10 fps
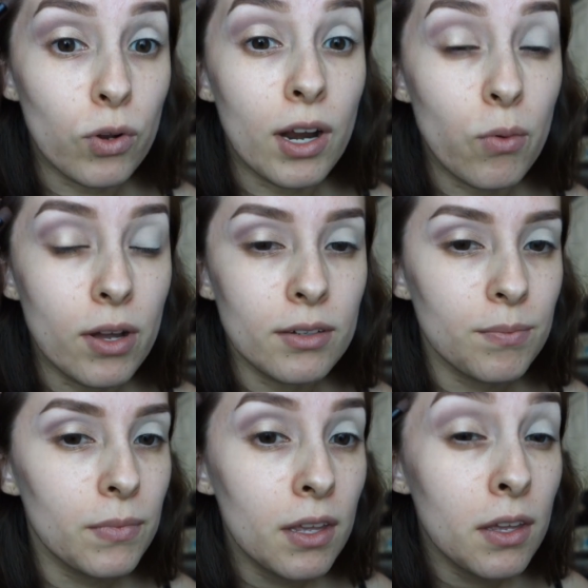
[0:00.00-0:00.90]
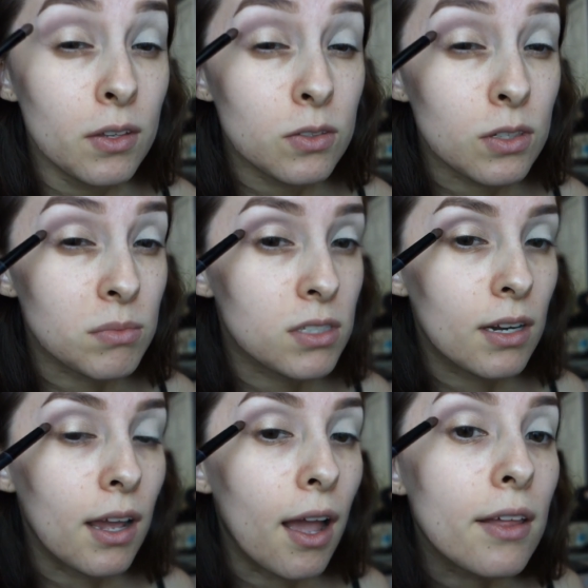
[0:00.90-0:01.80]
in the same palette, and I'm going to go
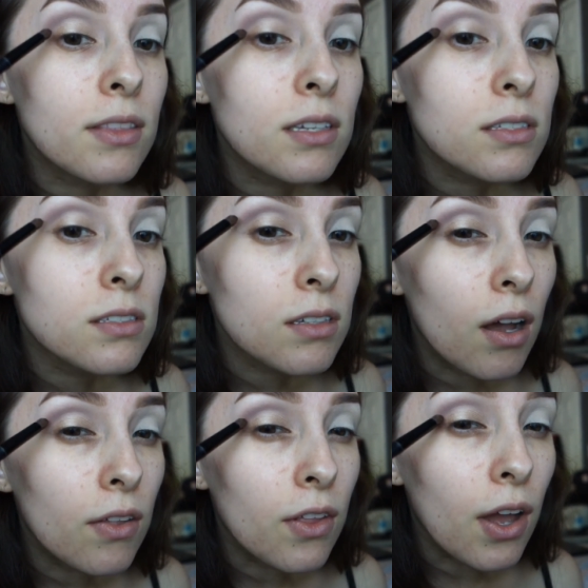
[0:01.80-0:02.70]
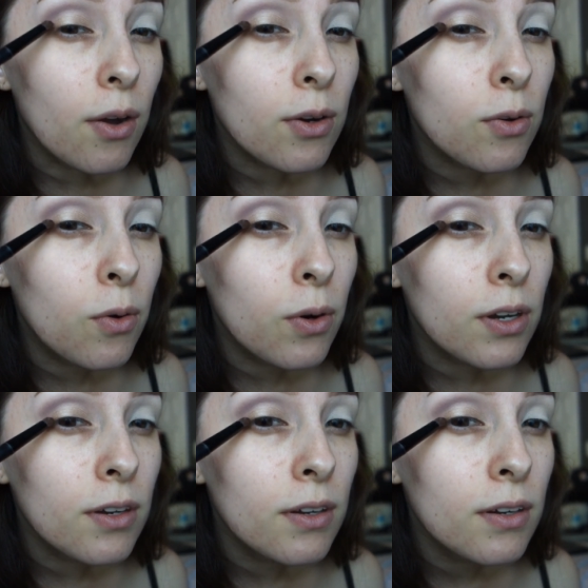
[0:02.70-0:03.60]
ahead and apply that in the corner
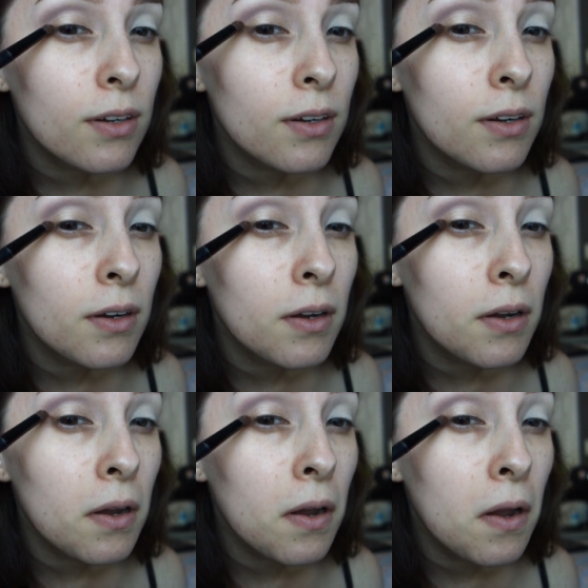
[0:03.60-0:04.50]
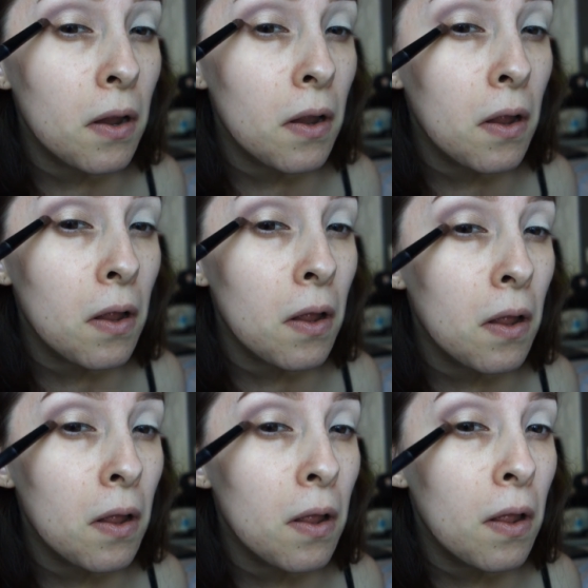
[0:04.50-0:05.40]
of the eye. Okay, so
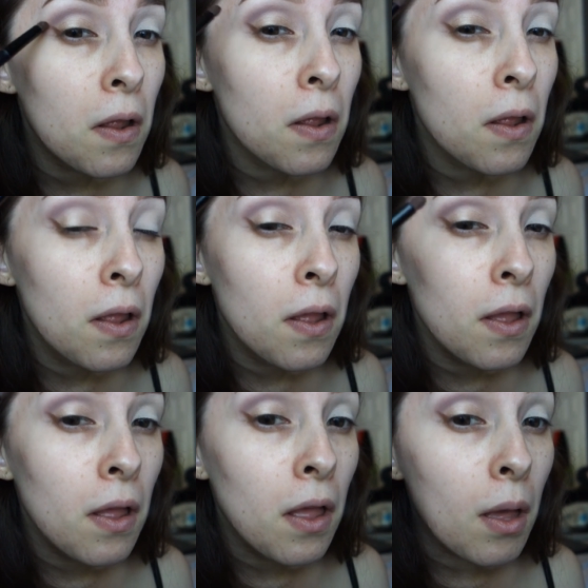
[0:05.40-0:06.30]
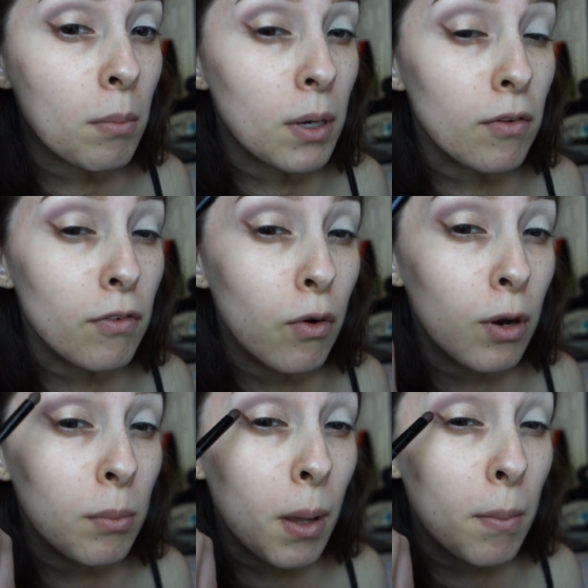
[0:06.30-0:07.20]
just kind of to add some
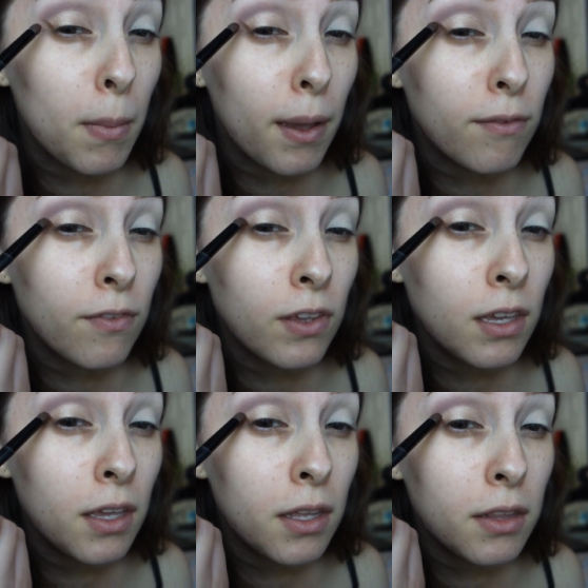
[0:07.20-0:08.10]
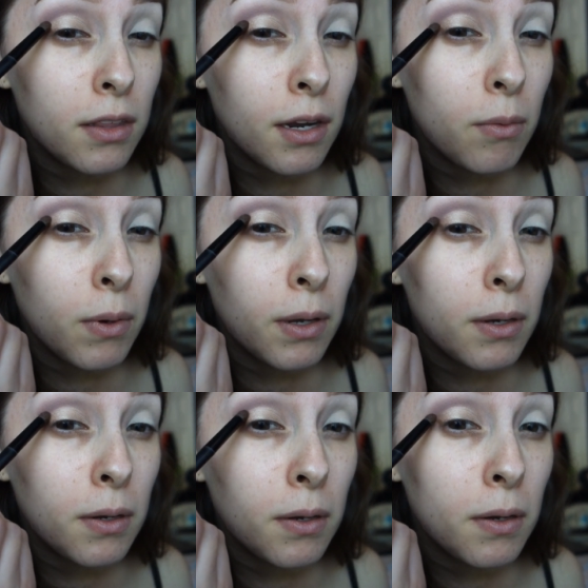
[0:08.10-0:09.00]
smokiness to this look.
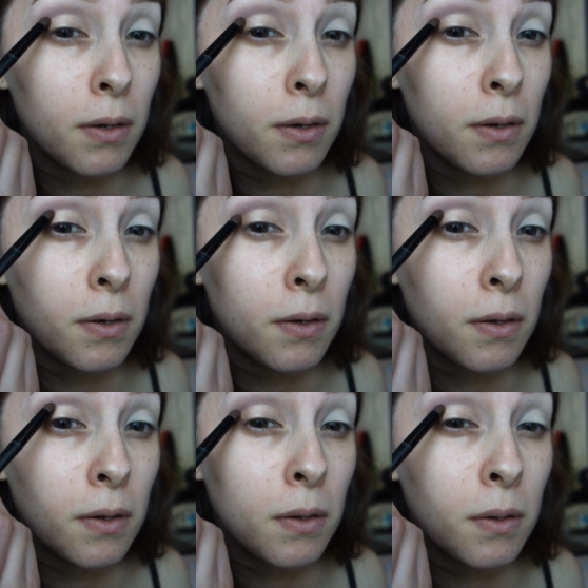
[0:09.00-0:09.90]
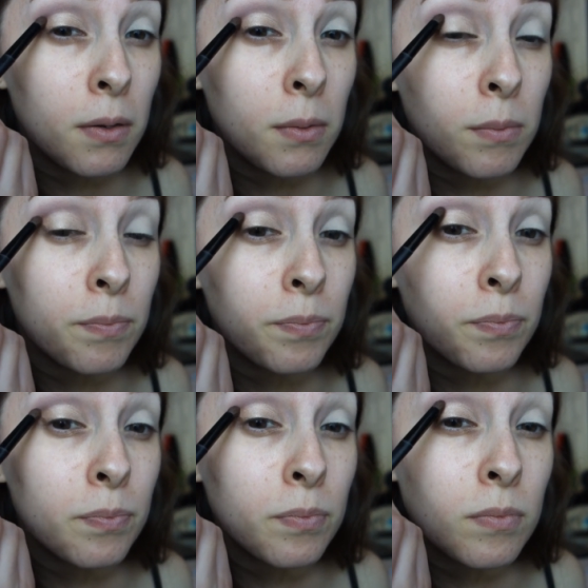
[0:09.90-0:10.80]
And I'm
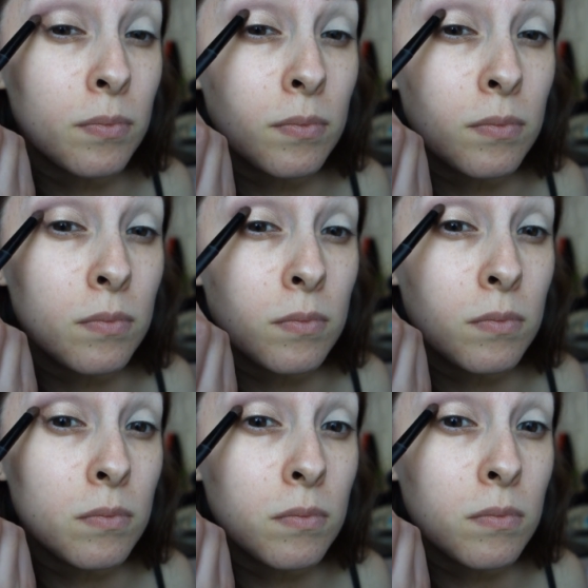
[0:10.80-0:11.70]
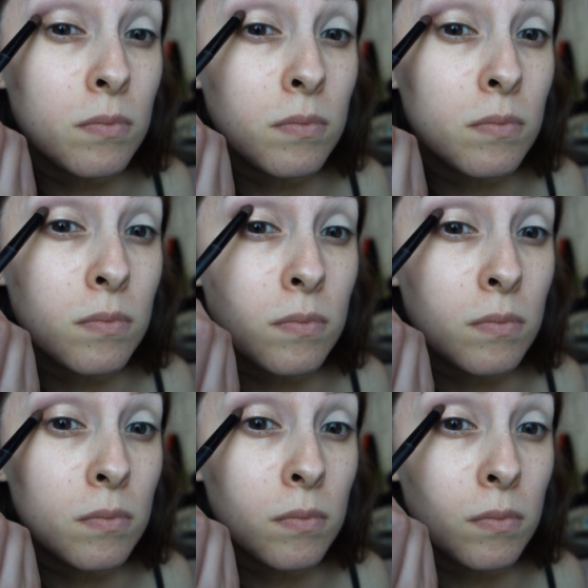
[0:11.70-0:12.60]
creating a V.
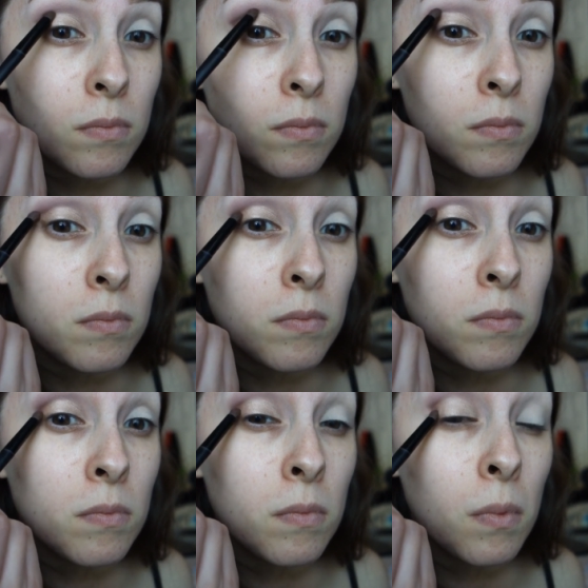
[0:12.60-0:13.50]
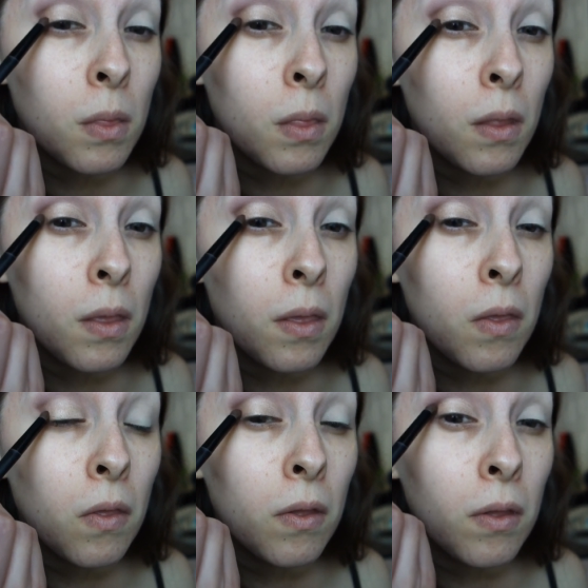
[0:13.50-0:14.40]
And then once
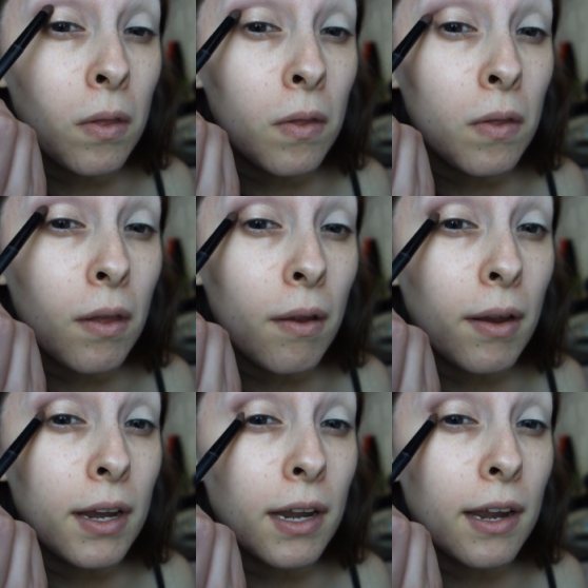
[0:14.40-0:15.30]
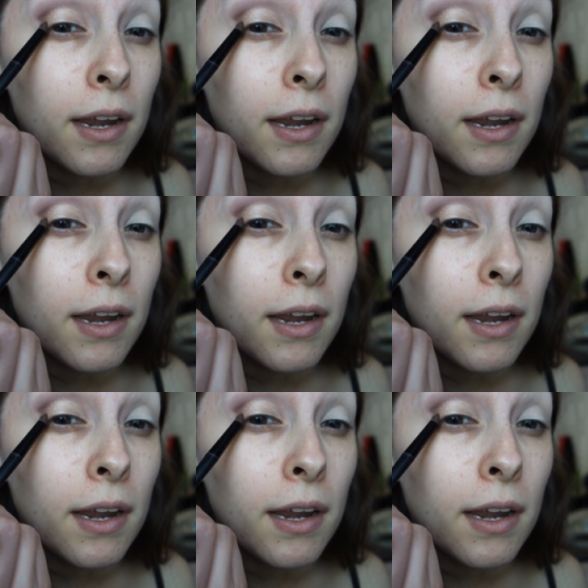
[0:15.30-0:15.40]
I've created the V,